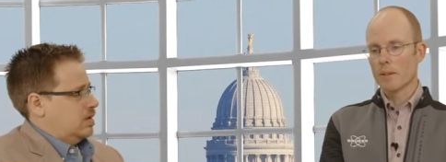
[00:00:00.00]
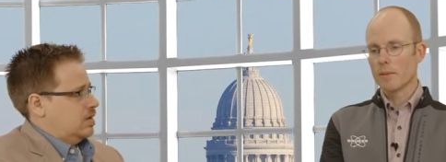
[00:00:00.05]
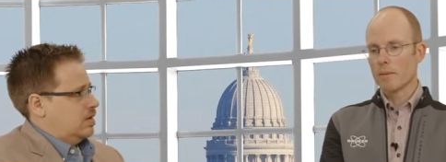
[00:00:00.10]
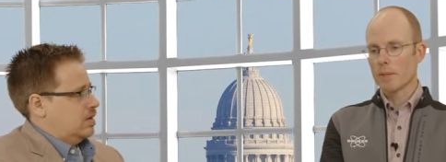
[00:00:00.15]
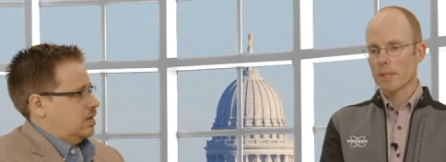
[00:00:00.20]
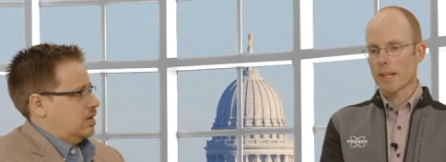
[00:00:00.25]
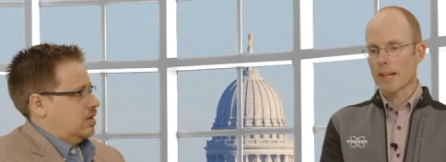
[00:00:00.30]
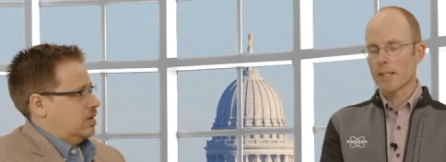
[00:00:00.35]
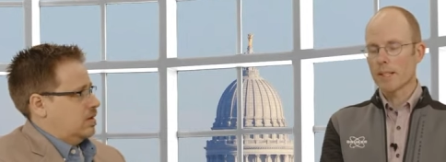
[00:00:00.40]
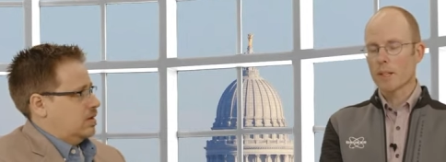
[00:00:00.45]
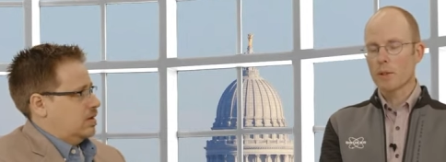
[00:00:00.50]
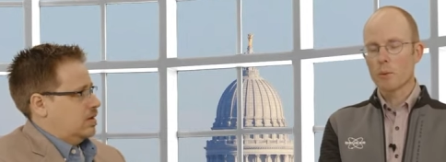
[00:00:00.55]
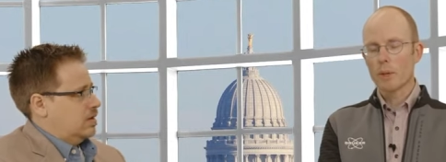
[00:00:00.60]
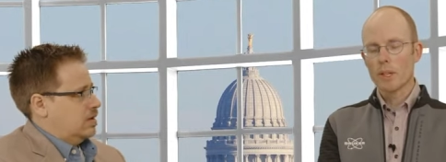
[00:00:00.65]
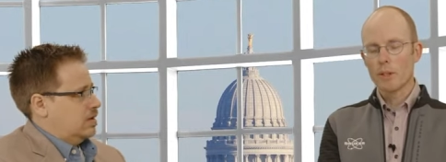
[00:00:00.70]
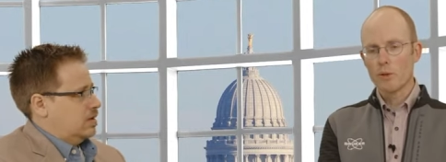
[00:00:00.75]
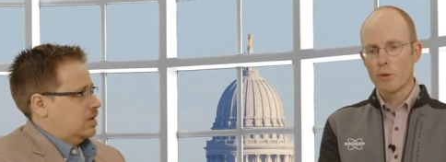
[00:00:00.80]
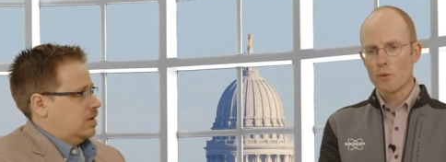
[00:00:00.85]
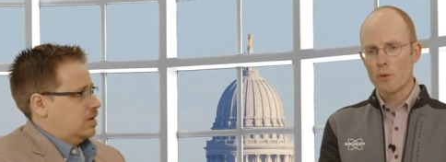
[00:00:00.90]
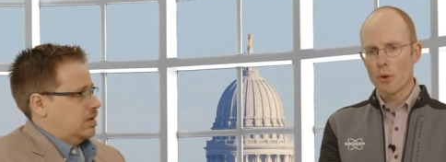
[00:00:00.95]
Speaker 1: SkyScan
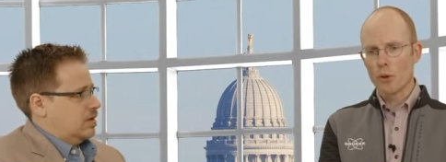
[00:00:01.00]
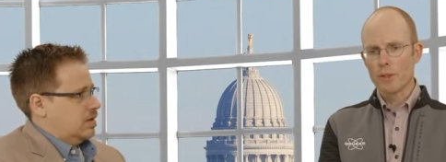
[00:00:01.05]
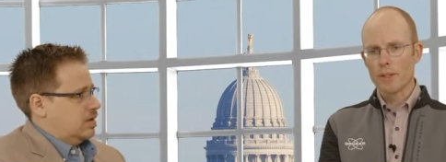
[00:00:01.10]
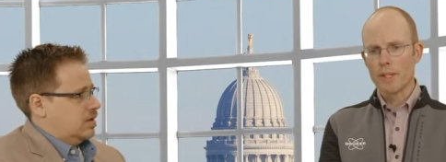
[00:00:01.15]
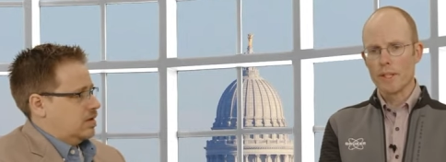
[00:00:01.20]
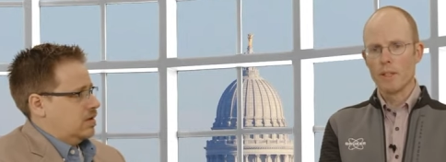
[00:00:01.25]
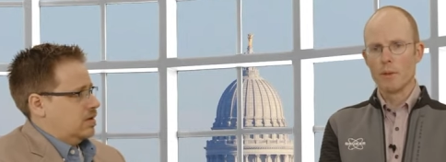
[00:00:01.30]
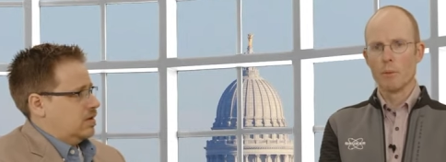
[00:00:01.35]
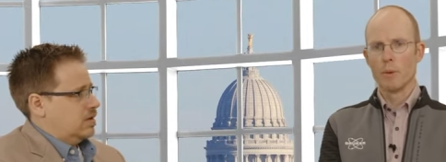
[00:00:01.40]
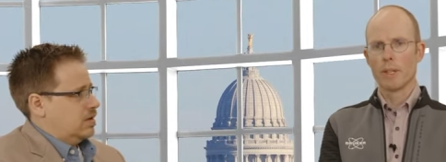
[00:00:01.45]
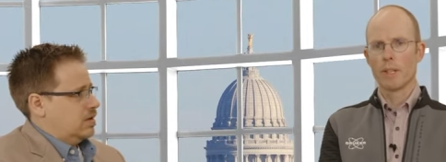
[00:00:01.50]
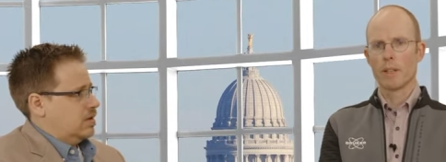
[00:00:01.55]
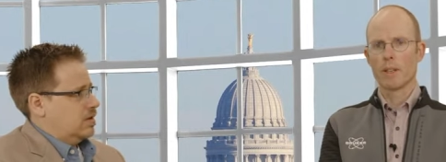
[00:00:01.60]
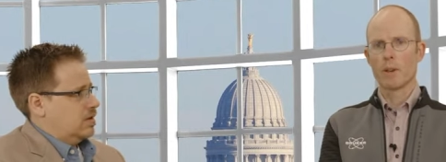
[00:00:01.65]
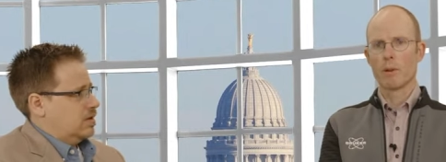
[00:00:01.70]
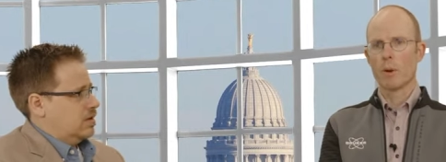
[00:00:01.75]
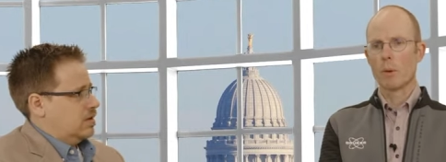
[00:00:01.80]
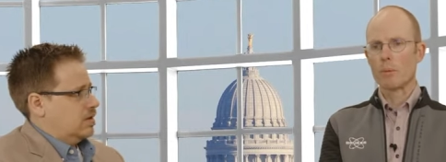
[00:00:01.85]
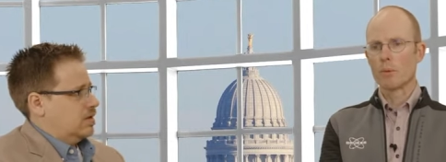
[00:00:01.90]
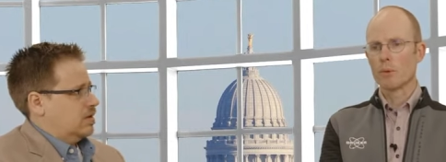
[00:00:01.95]
2214, we can
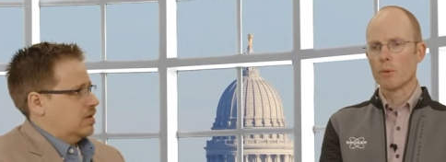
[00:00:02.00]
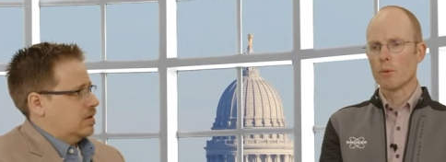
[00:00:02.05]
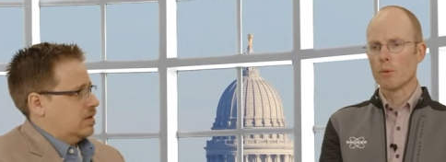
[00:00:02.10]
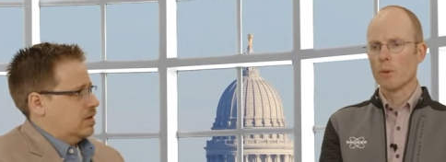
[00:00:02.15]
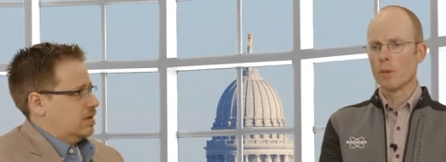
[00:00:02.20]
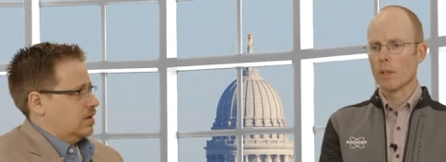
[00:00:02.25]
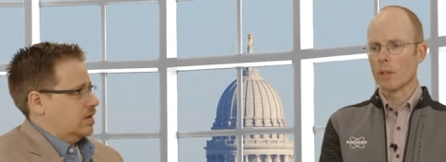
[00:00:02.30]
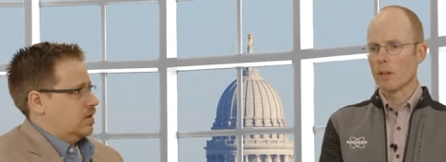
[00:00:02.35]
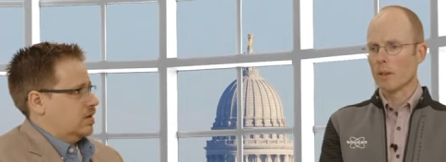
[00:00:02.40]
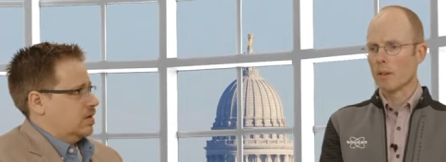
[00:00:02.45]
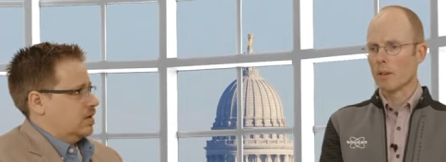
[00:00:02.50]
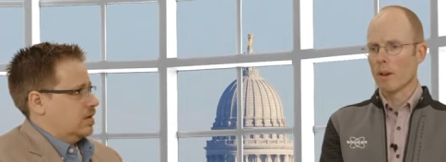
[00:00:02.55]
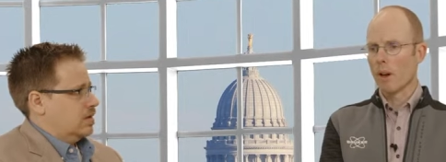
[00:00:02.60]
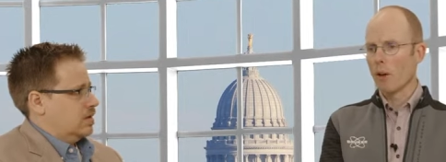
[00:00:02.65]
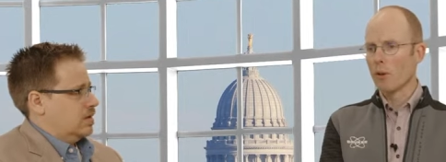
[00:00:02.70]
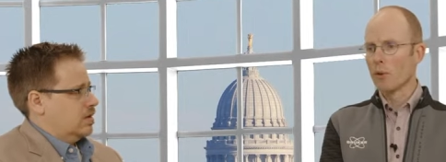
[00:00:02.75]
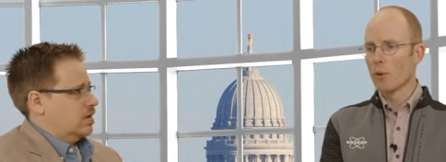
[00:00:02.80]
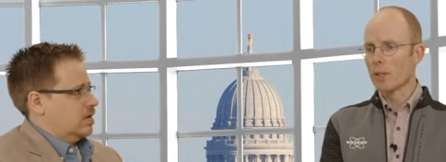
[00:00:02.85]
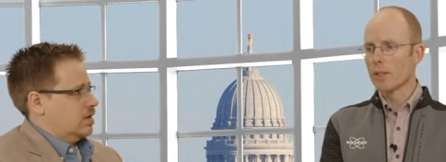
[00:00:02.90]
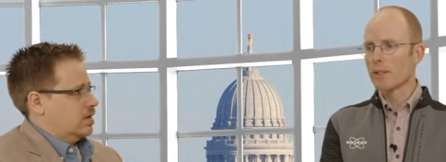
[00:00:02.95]
go up to
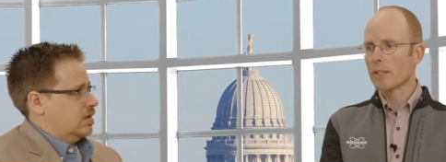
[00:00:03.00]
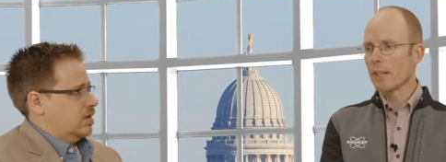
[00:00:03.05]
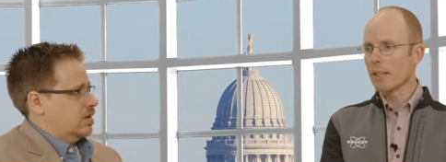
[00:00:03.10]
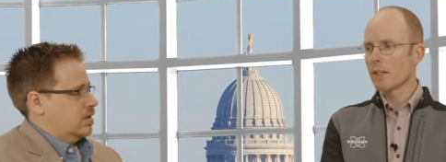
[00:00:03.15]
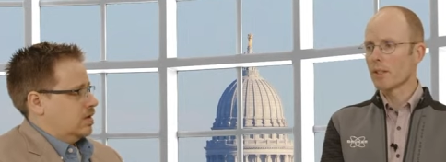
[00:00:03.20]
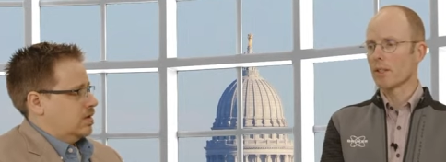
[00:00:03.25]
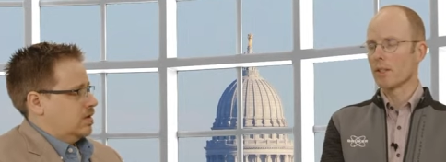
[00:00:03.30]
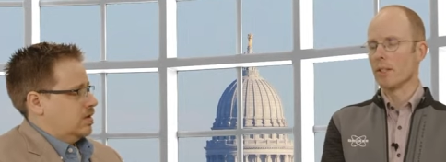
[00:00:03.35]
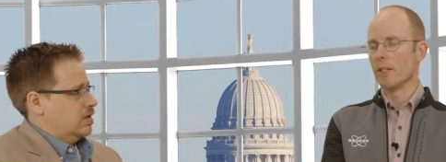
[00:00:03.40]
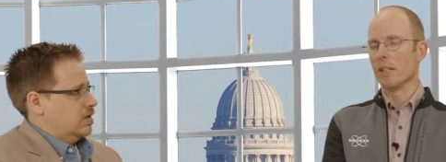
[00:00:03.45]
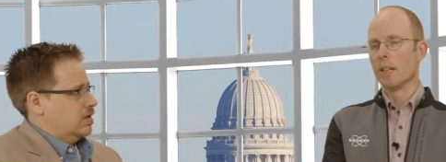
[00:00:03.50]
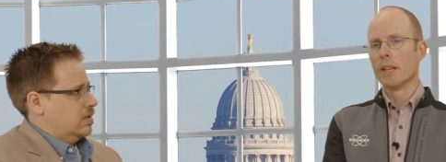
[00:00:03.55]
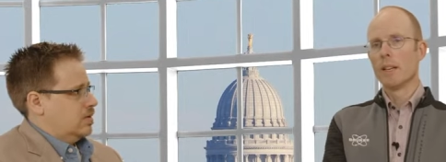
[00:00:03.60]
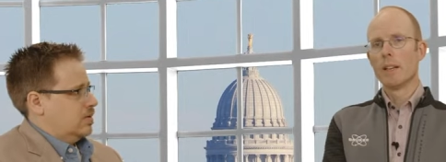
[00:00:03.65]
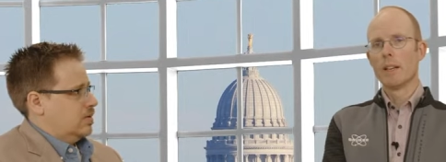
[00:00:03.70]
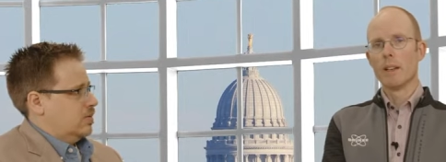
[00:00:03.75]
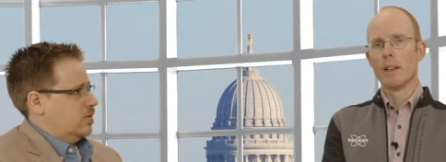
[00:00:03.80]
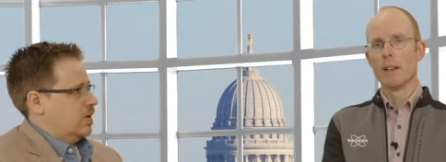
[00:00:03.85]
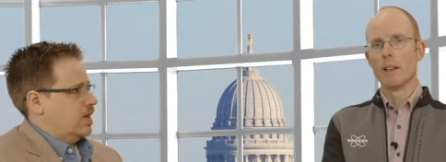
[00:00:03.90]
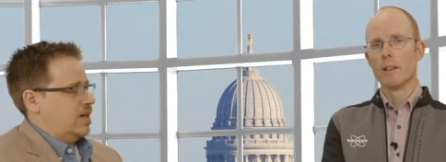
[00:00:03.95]
160
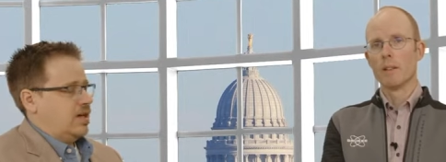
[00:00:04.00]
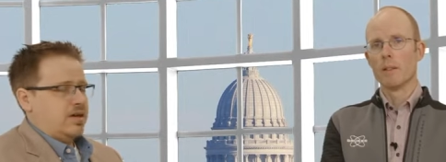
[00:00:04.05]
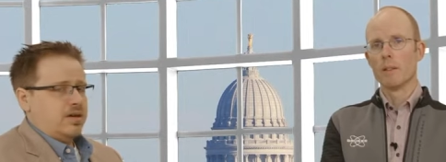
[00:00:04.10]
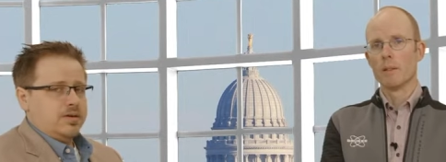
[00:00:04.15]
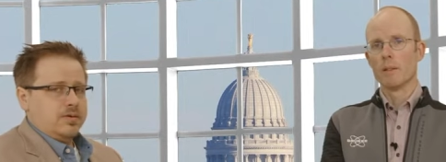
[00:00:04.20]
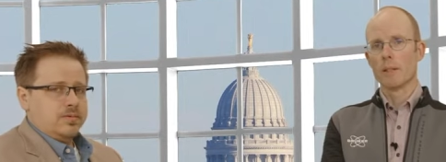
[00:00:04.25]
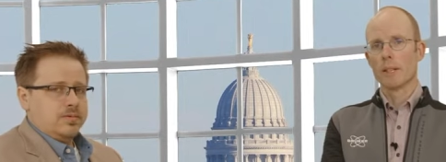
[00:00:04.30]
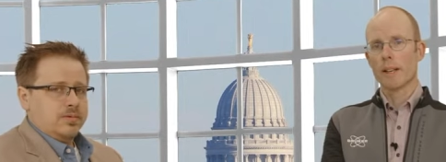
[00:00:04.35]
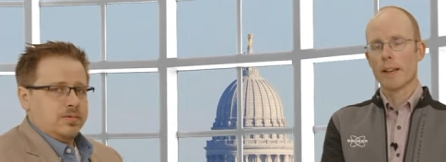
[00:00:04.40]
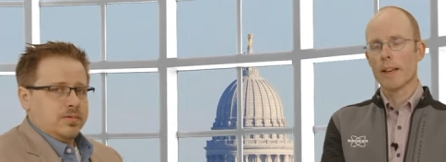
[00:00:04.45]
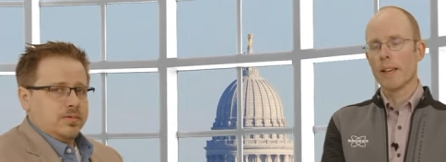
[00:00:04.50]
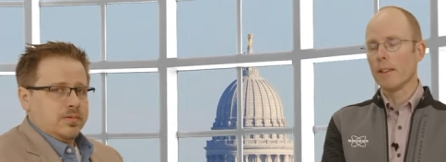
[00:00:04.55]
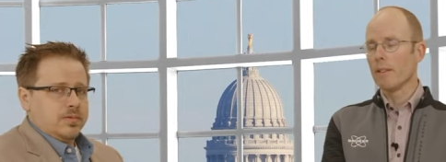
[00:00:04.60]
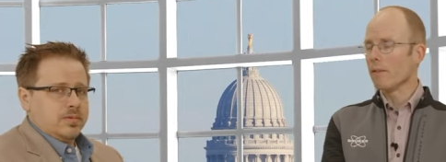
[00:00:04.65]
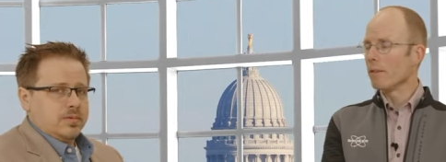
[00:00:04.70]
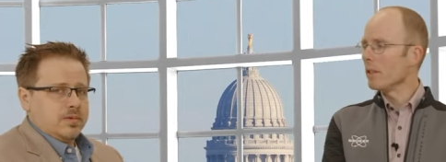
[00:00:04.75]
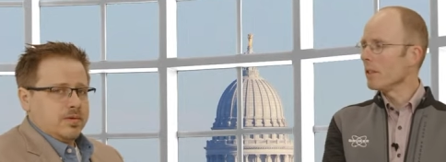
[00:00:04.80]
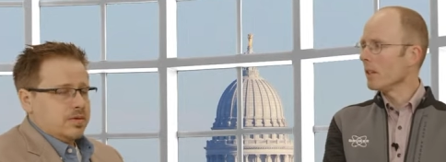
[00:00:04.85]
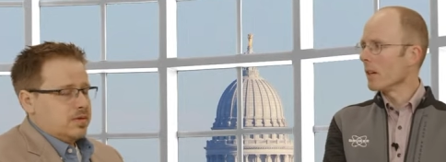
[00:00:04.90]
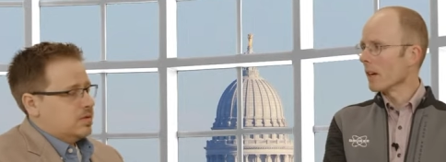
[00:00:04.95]

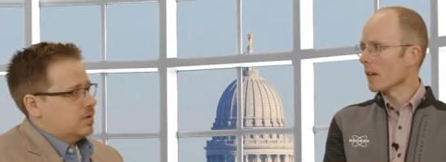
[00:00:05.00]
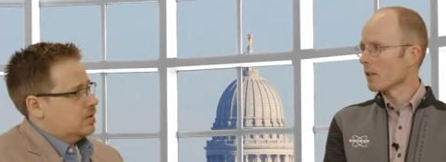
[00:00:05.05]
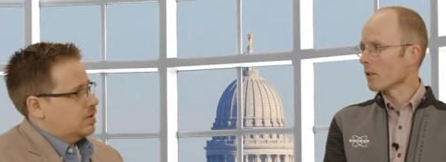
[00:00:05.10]
kV,